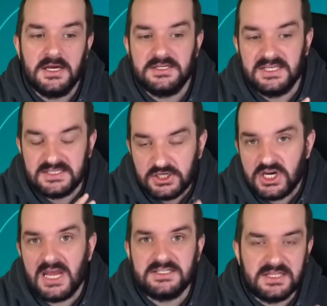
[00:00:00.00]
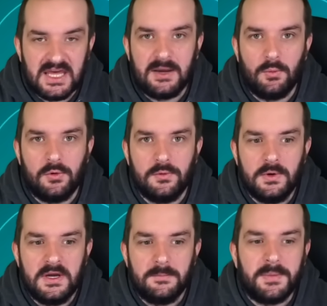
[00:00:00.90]
So there's a chance that they will
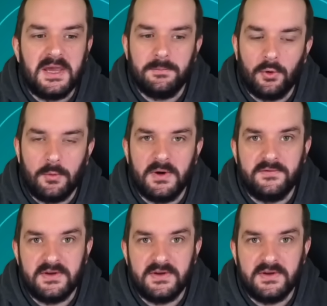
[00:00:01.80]
beat Bournemouth.